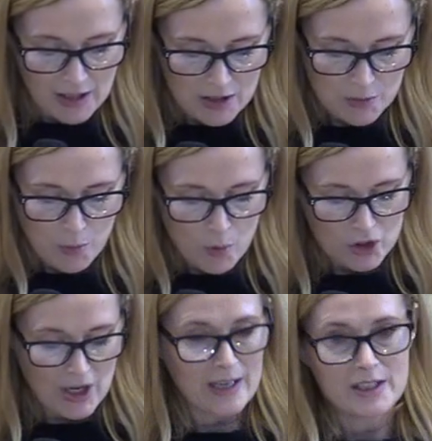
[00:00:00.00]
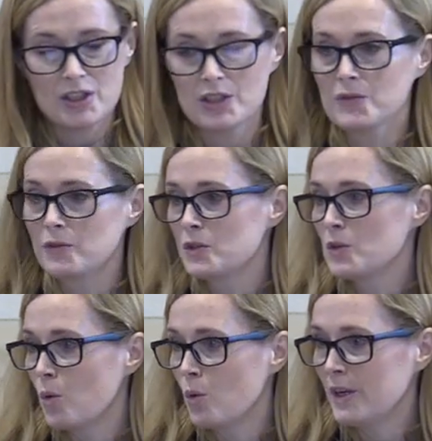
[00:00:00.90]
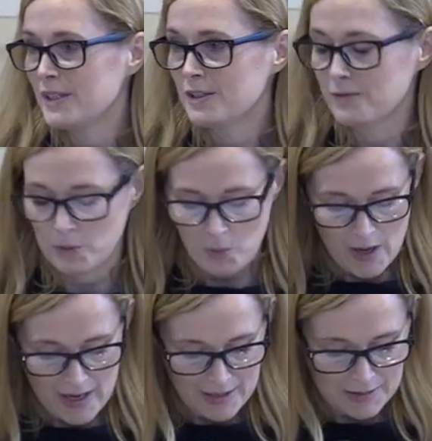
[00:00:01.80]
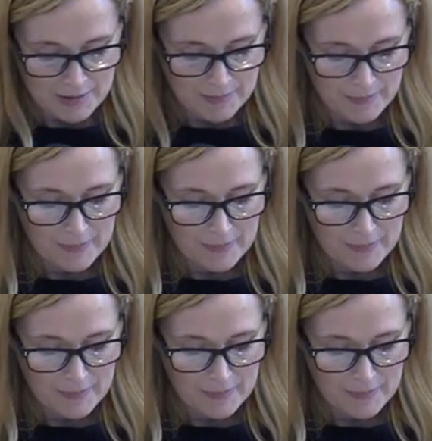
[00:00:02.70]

has brought challenges for us all in different ways.